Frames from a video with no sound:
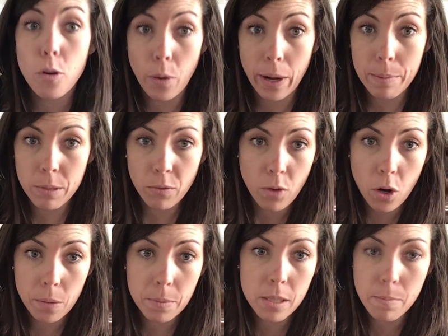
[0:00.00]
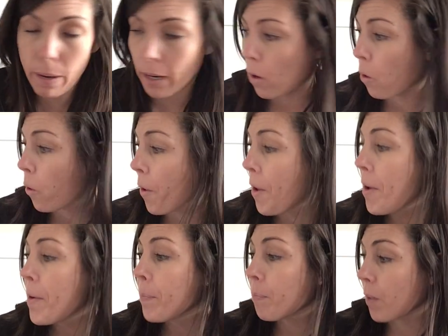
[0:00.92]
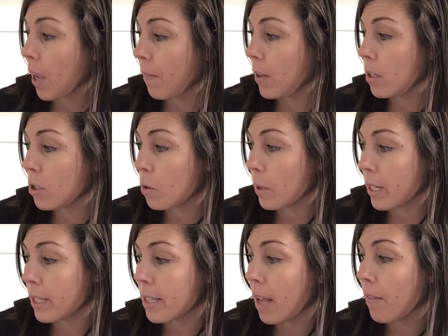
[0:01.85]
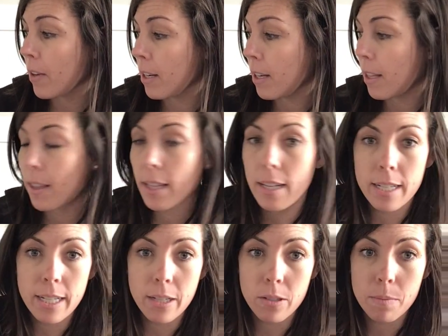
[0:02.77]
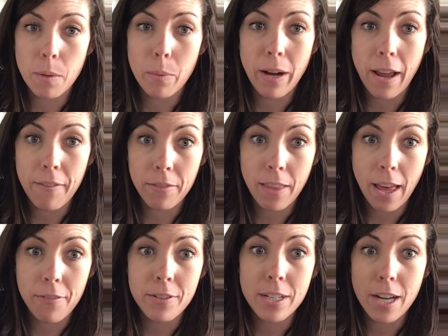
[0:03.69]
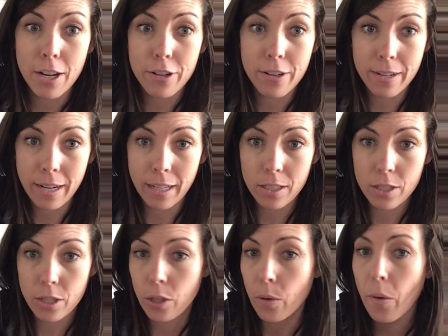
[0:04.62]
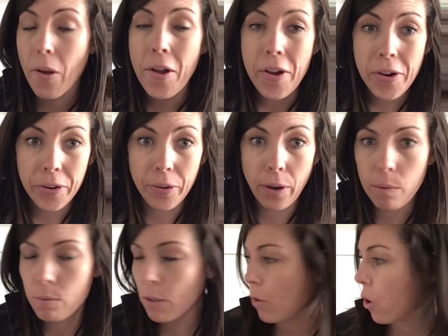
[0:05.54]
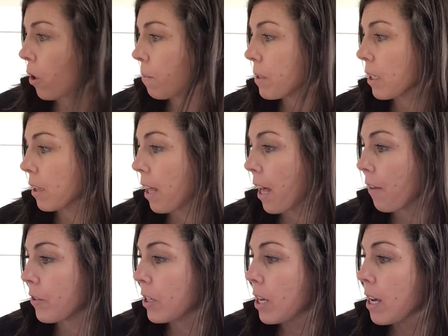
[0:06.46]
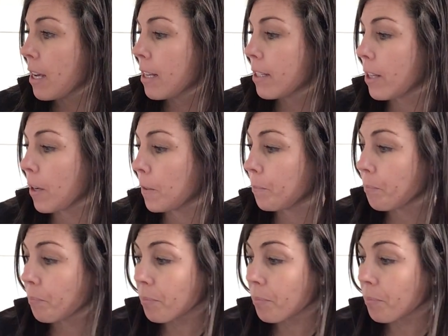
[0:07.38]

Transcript: grams of carbs is my goal. I've eaten 27, then it tells me what I have left, 182 grams of carbs left. So